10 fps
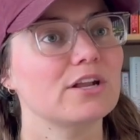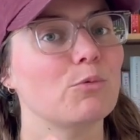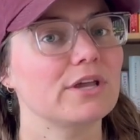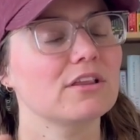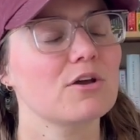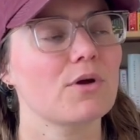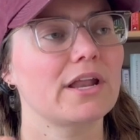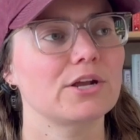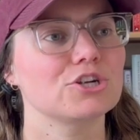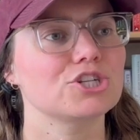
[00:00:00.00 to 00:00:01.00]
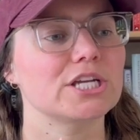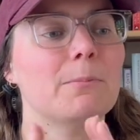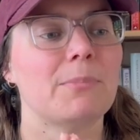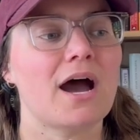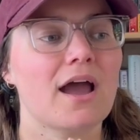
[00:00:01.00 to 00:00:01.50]
a week-long writing
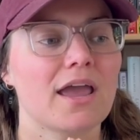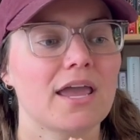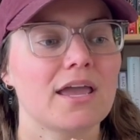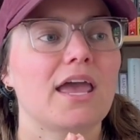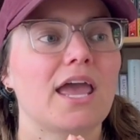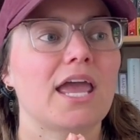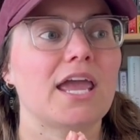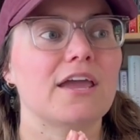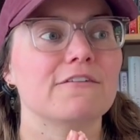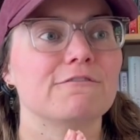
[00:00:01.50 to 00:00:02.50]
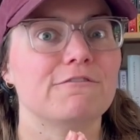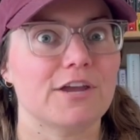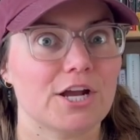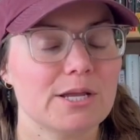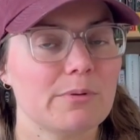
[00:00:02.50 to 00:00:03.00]
retreat by a
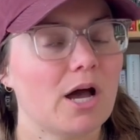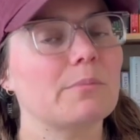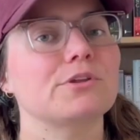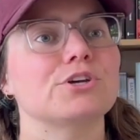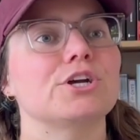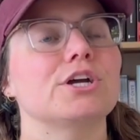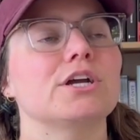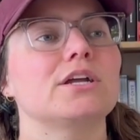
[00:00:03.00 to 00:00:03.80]
very popular,